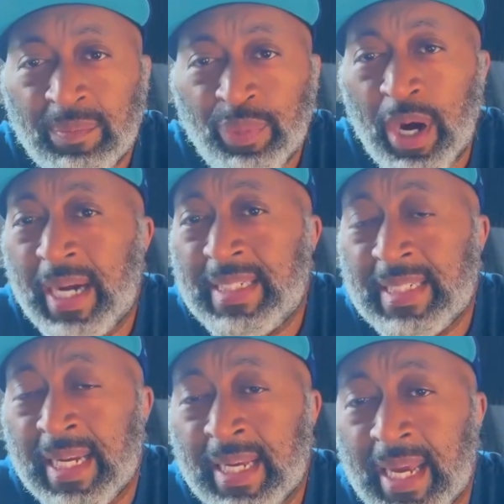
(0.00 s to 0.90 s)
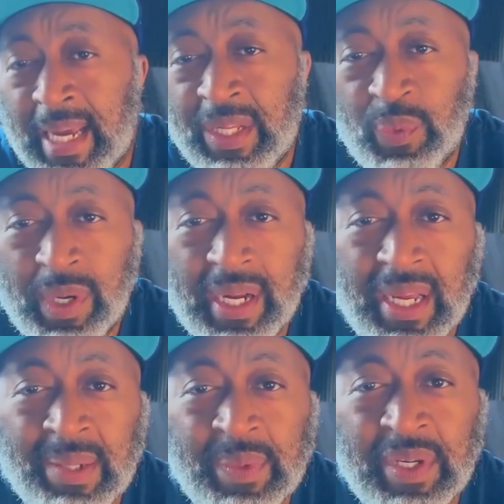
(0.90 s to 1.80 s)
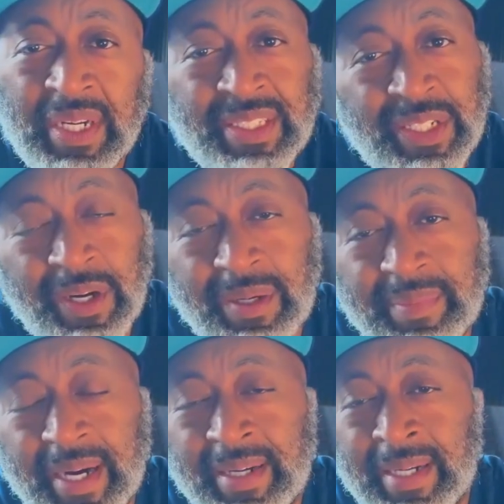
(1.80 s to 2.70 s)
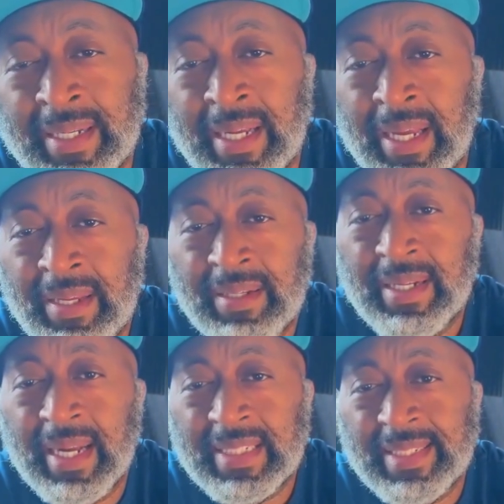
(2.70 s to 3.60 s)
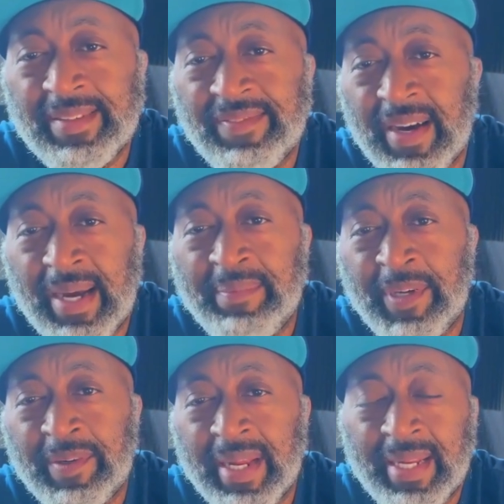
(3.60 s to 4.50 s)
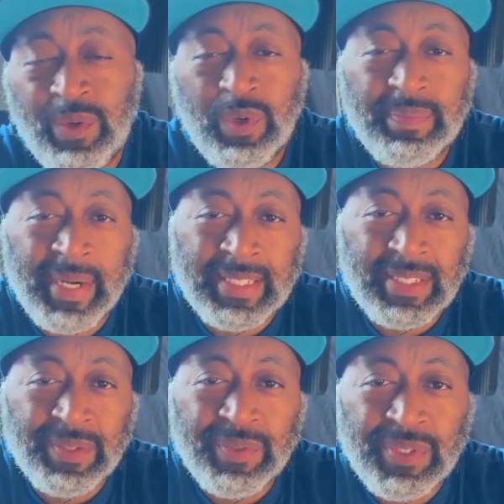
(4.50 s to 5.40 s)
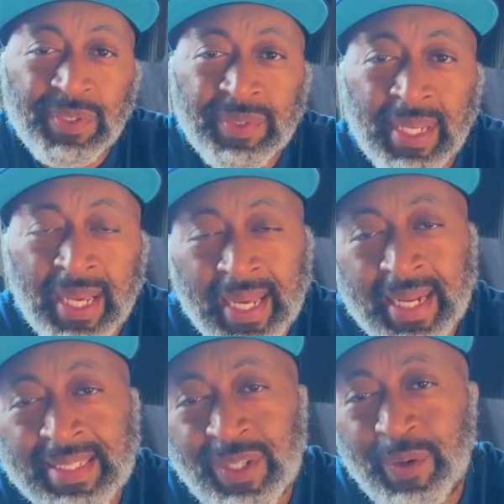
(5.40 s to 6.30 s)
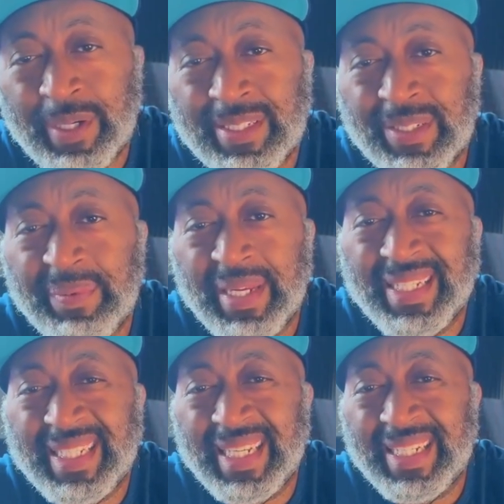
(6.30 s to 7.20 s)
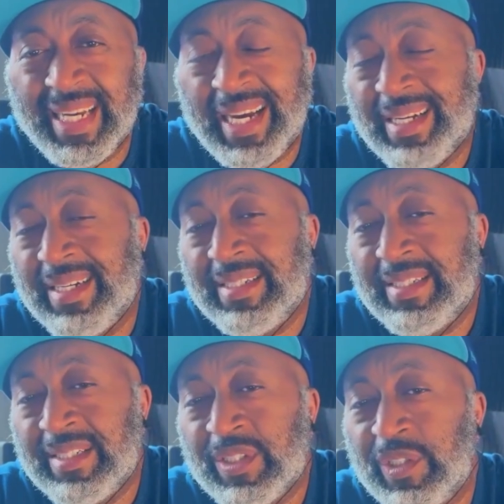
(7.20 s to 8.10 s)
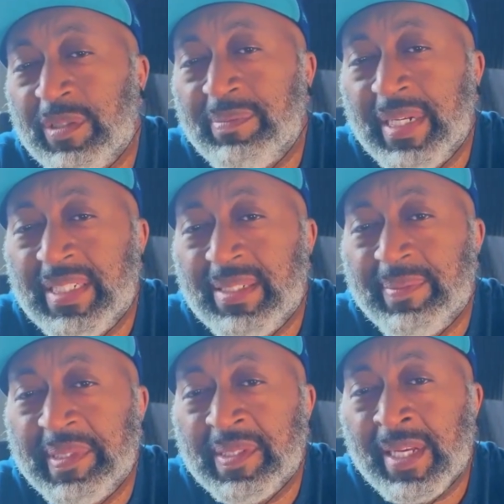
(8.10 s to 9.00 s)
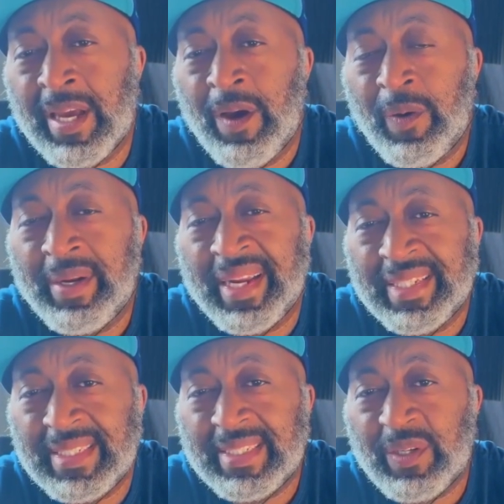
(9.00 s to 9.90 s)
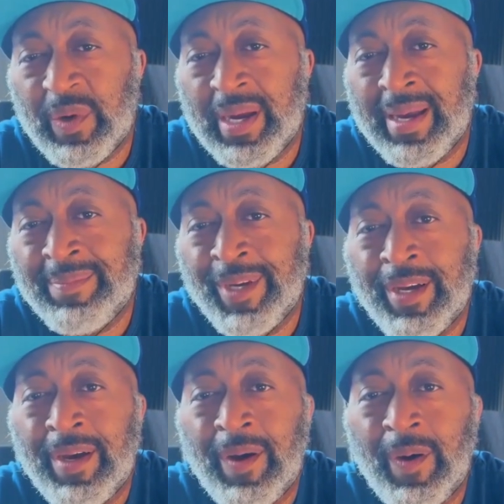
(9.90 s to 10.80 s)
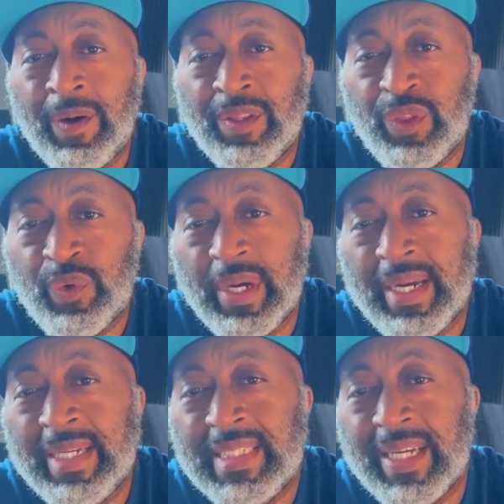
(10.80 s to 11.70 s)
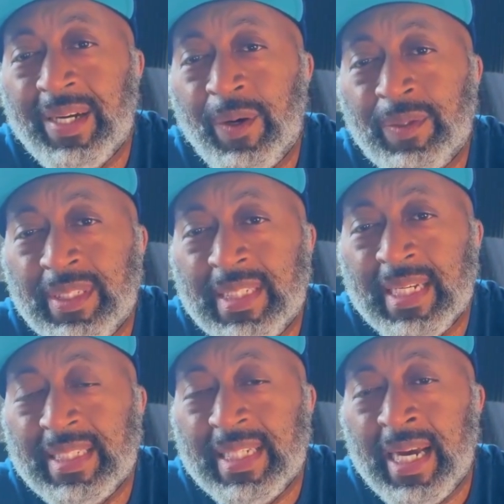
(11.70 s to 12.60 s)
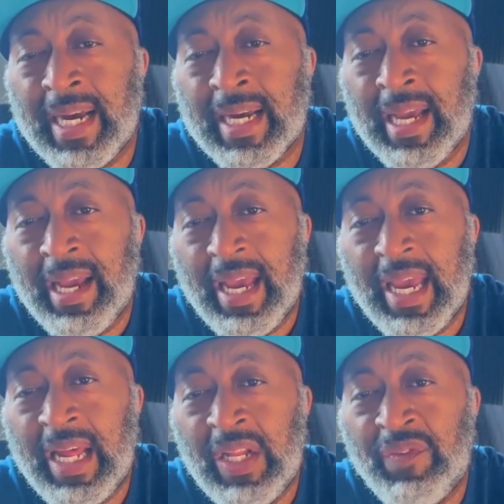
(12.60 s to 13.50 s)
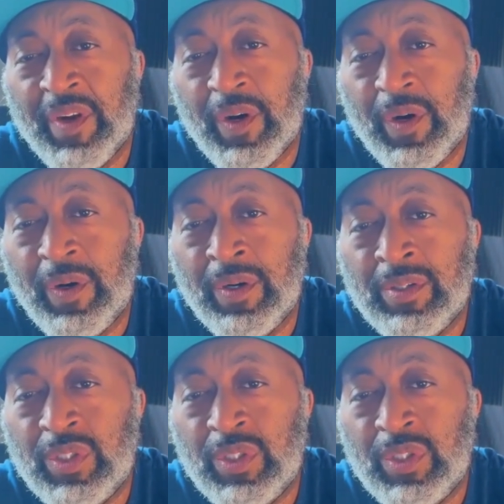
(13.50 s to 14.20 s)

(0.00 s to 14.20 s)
project and you want to come on and talk about it, you could actually find me on any one of my socials, and that's going to be D._Major Music on Instagram, on Threads, on TikTok, and if you're on